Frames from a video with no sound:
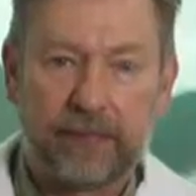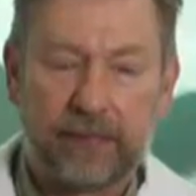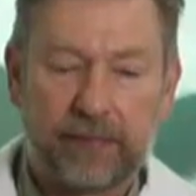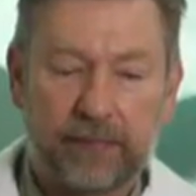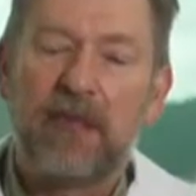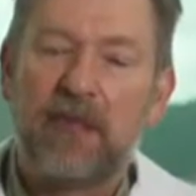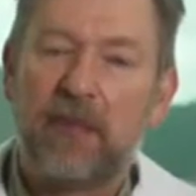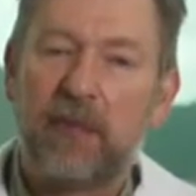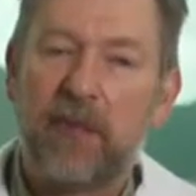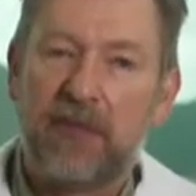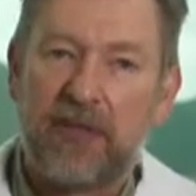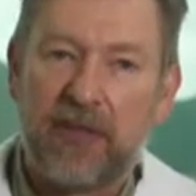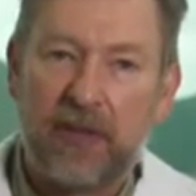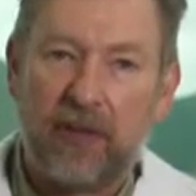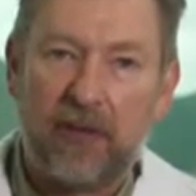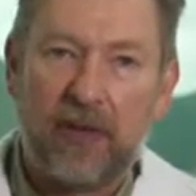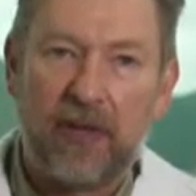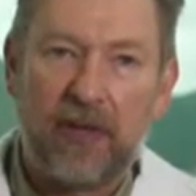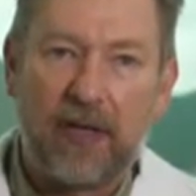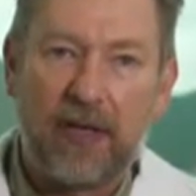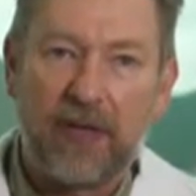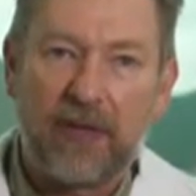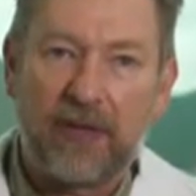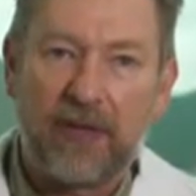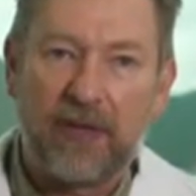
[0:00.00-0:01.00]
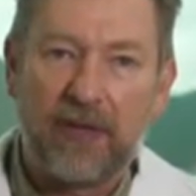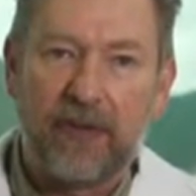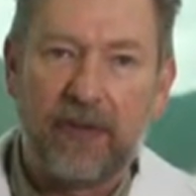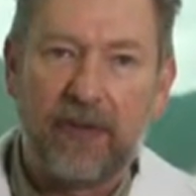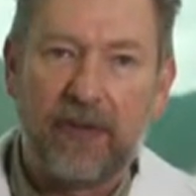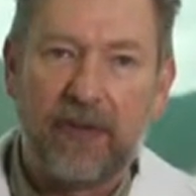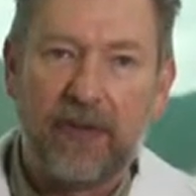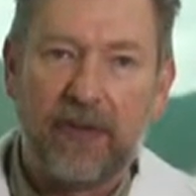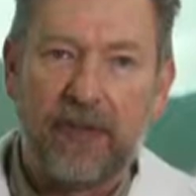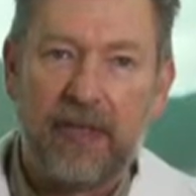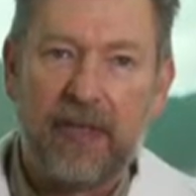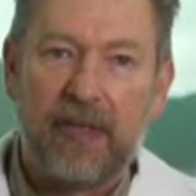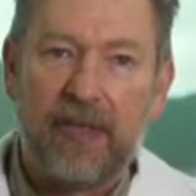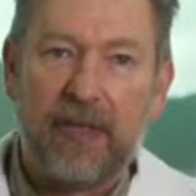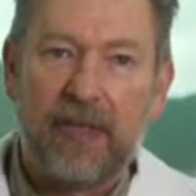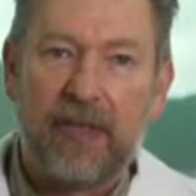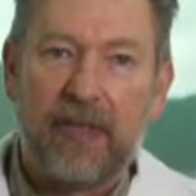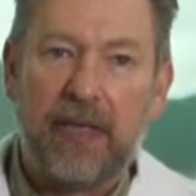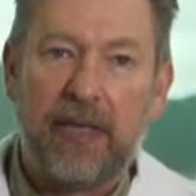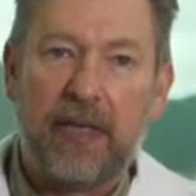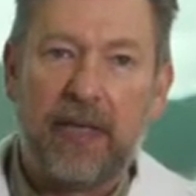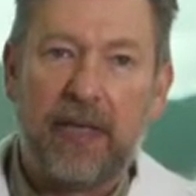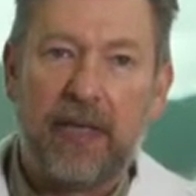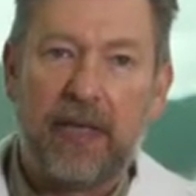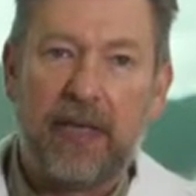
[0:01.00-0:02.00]
This material also
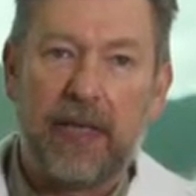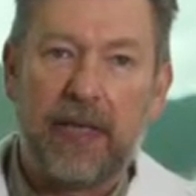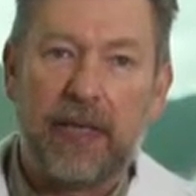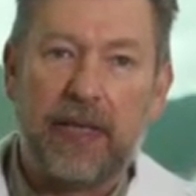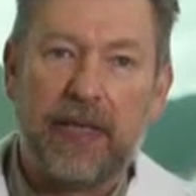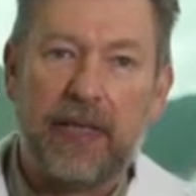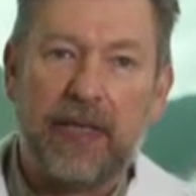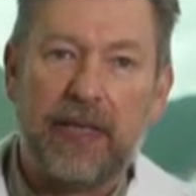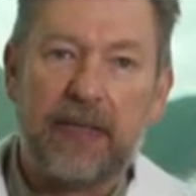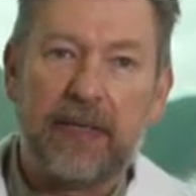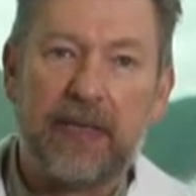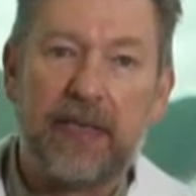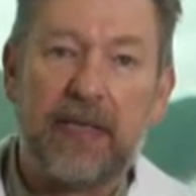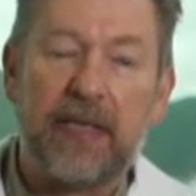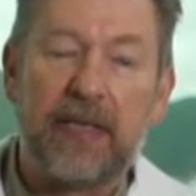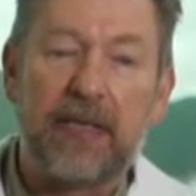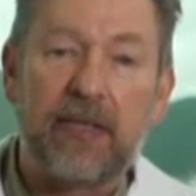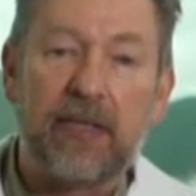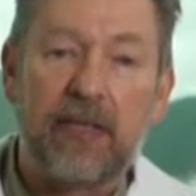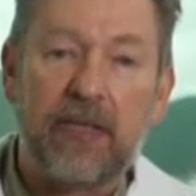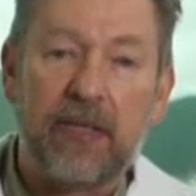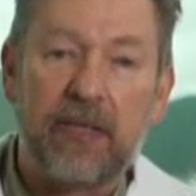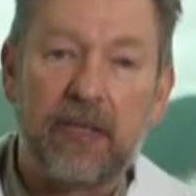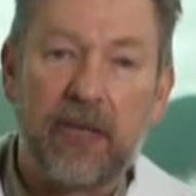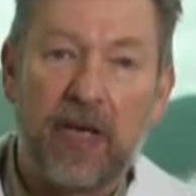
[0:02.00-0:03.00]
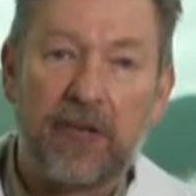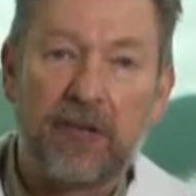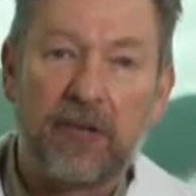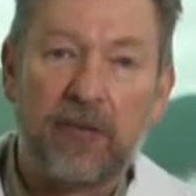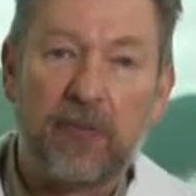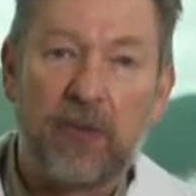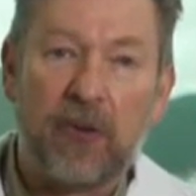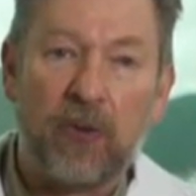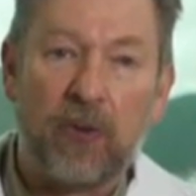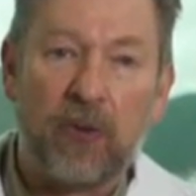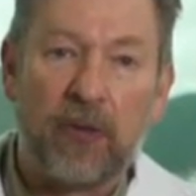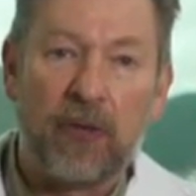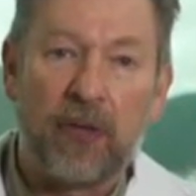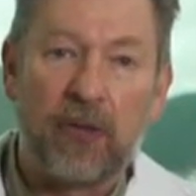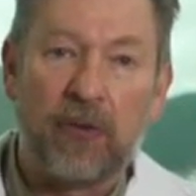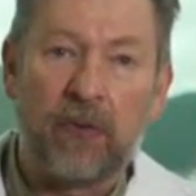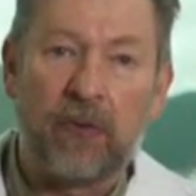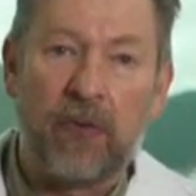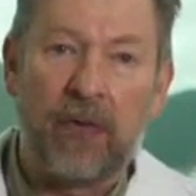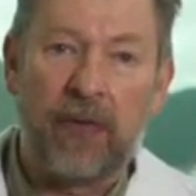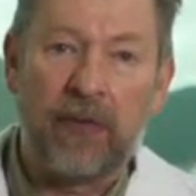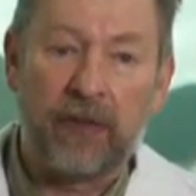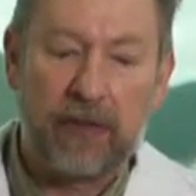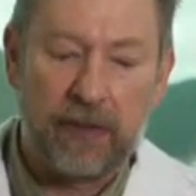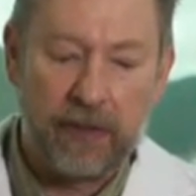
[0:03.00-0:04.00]
is easily adjustable with a
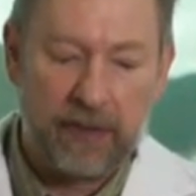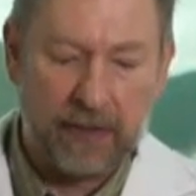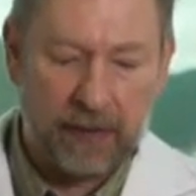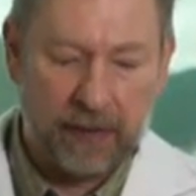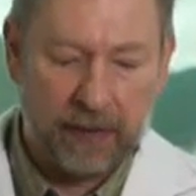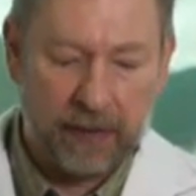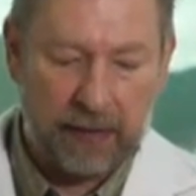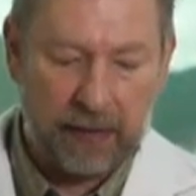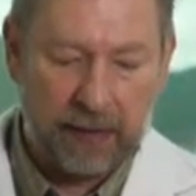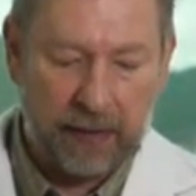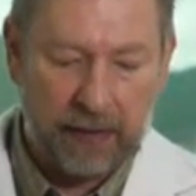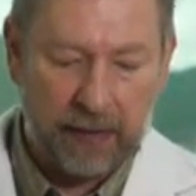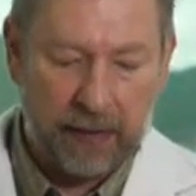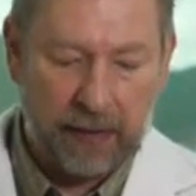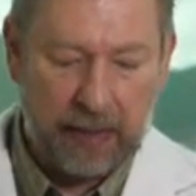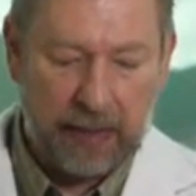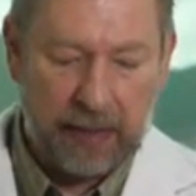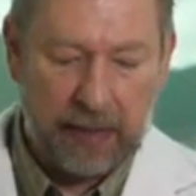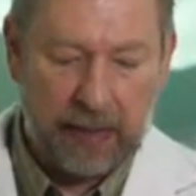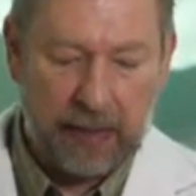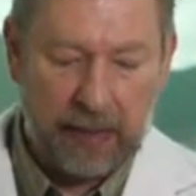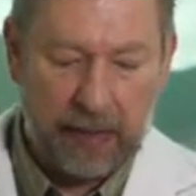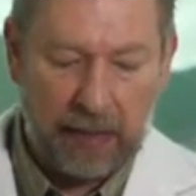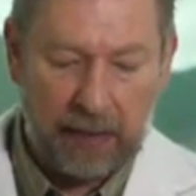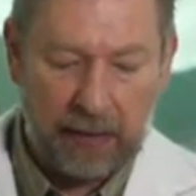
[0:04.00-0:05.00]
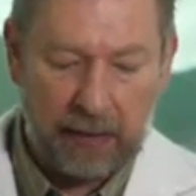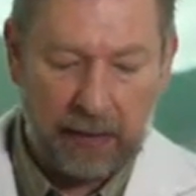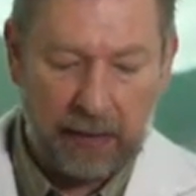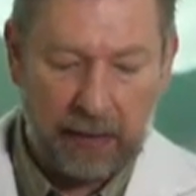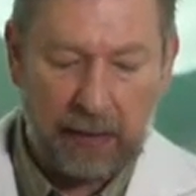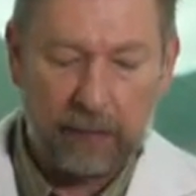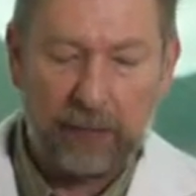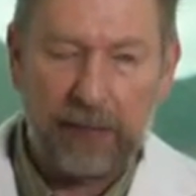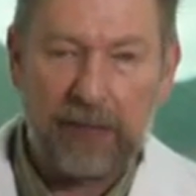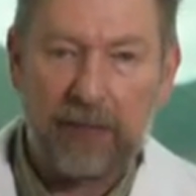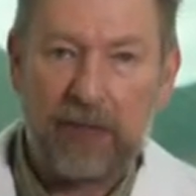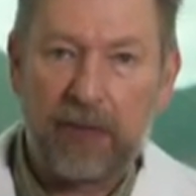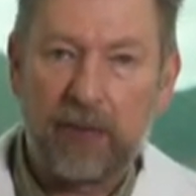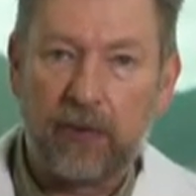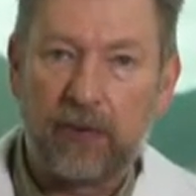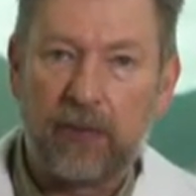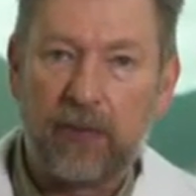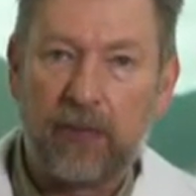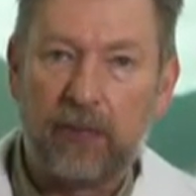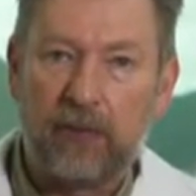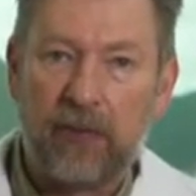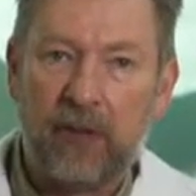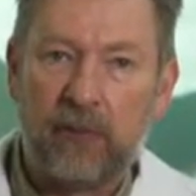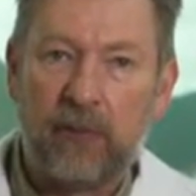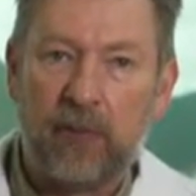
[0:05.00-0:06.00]
grinder, and material
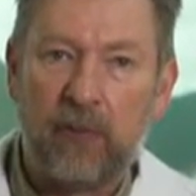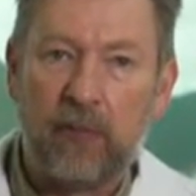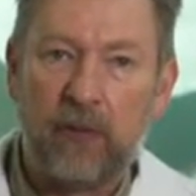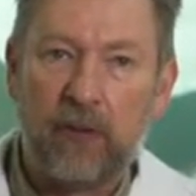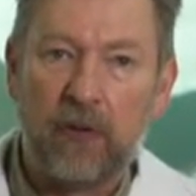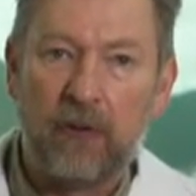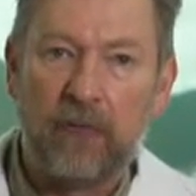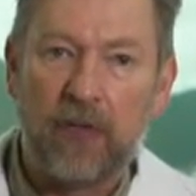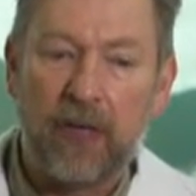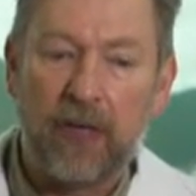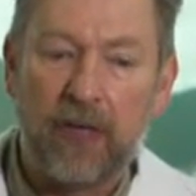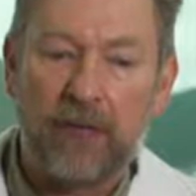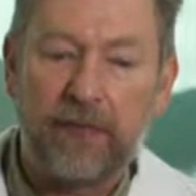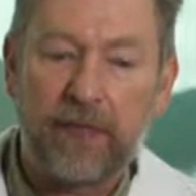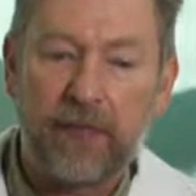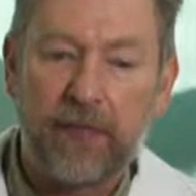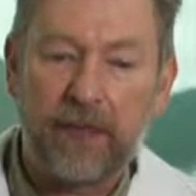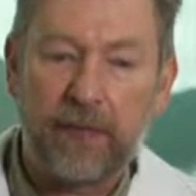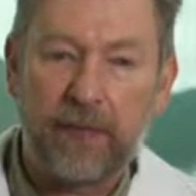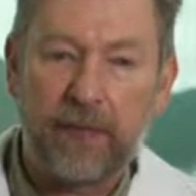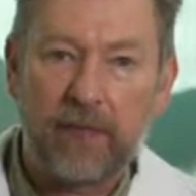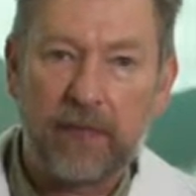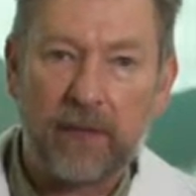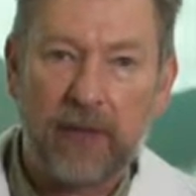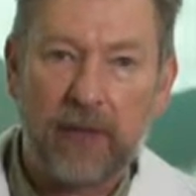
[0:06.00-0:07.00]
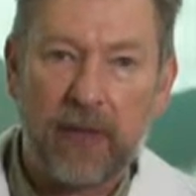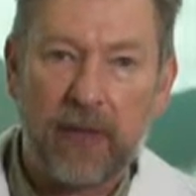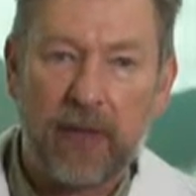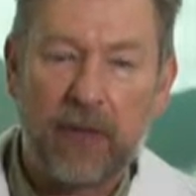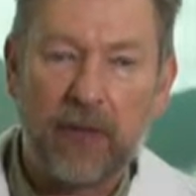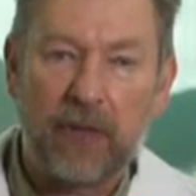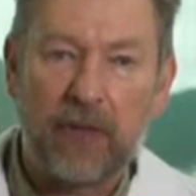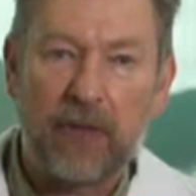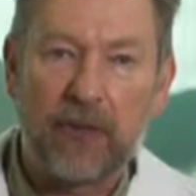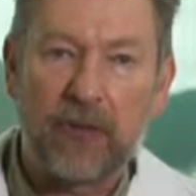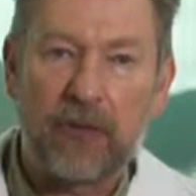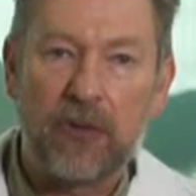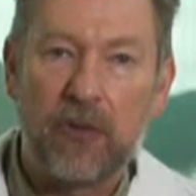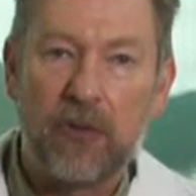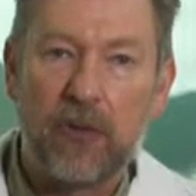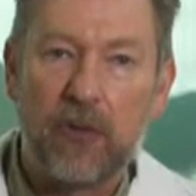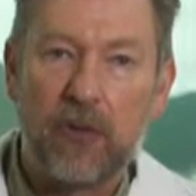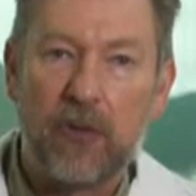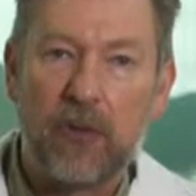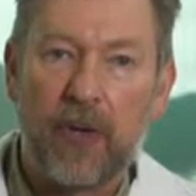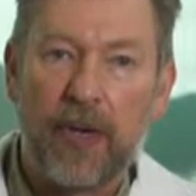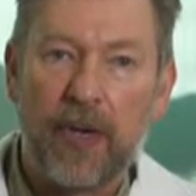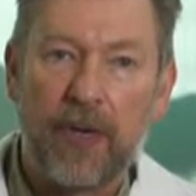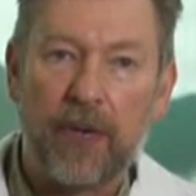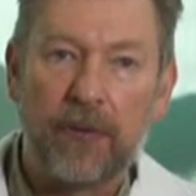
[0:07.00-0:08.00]
can be removed off it. There's
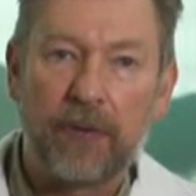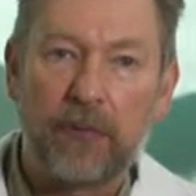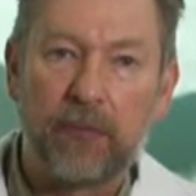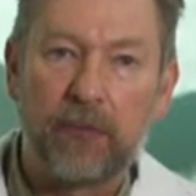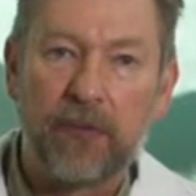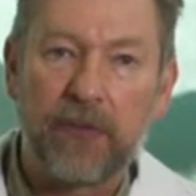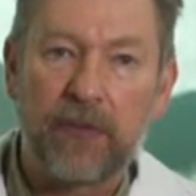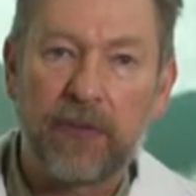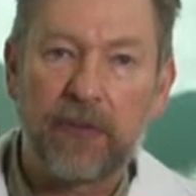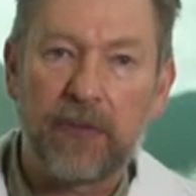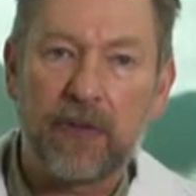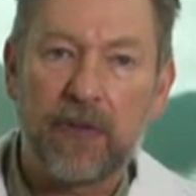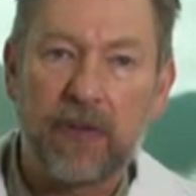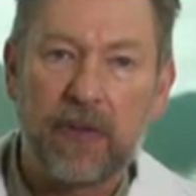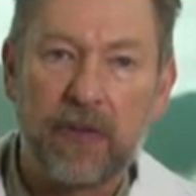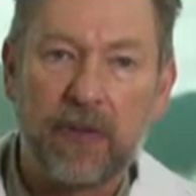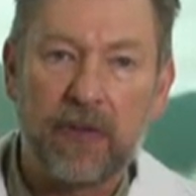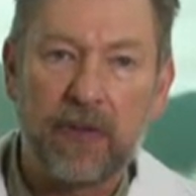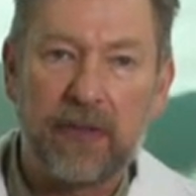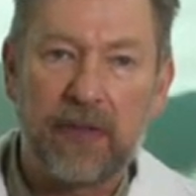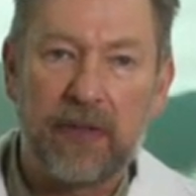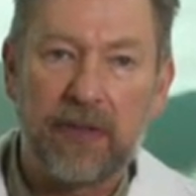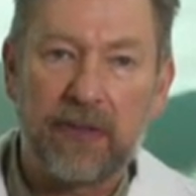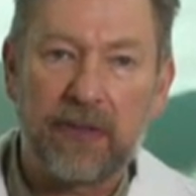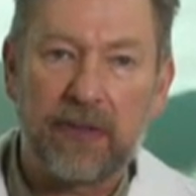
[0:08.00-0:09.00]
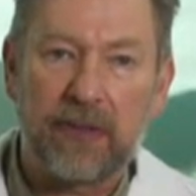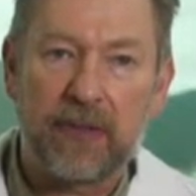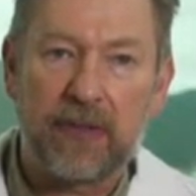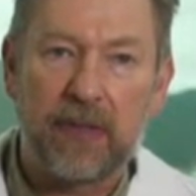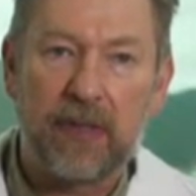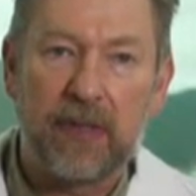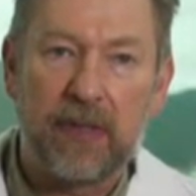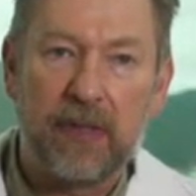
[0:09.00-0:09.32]
no health risks to this,